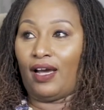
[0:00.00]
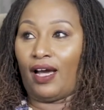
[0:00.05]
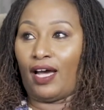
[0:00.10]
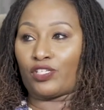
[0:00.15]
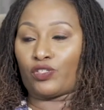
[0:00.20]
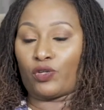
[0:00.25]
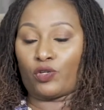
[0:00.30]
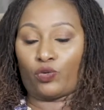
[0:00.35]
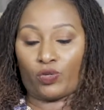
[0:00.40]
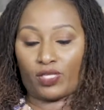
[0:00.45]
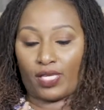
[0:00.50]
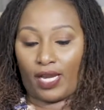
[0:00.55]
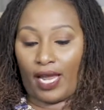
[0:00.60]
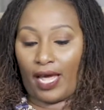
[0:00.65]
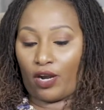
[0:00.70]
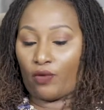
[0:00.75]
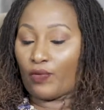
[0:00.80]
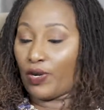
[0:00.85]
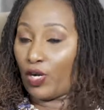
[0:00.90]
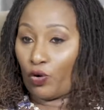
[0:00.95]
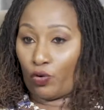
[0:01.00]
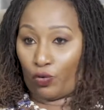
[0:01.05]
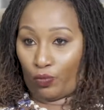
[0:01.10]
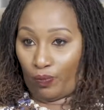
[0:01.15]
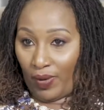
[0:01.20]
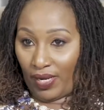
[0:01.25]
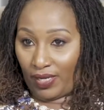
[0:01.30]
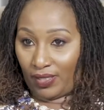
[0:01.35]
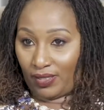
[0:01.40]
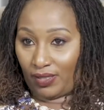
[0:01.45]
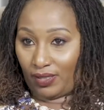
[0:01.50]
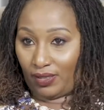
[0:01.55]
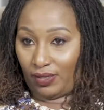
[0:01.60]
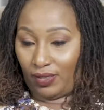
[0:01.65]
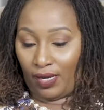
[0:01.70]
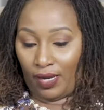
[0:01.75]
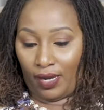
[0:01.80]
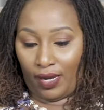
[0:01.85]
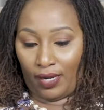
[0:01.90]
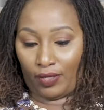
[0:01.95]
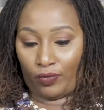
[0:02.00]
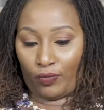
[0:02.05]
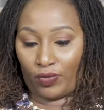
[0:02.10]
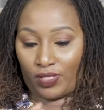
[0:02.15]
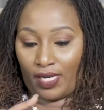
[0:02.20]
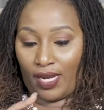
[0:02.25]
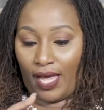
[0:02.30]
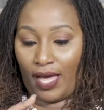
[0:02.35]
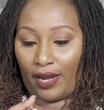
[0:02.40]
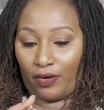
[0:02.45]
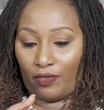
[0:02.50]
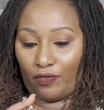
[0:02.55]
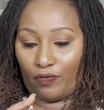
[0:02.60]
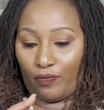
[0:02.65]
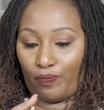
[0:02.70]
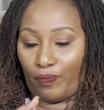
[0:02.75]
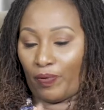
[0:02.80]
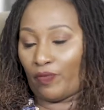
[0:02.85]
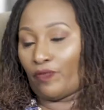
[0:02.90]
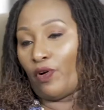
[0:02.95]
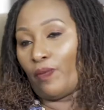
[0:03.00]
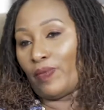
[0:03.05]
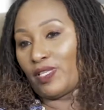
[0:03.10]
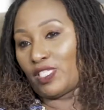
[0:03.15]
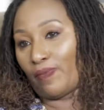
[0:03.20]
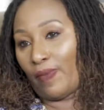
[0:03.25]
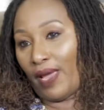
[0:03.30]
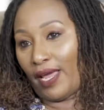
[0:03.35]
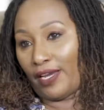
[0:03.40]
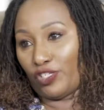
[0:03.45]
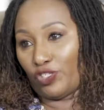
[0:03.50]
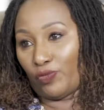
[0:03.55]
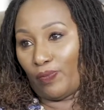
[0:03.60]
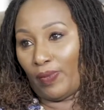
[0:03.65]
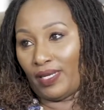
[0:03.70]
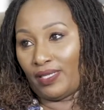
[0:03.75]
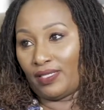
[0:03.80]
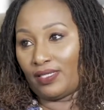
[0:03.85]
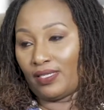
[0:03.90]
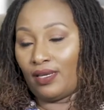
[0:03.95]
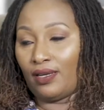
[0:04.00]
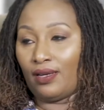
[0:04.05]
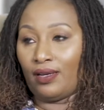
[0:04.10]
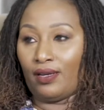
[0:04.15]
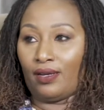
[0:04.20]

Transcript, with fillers: Uh, so it was a lot of recruitment. Uh, it was a lot of performance management.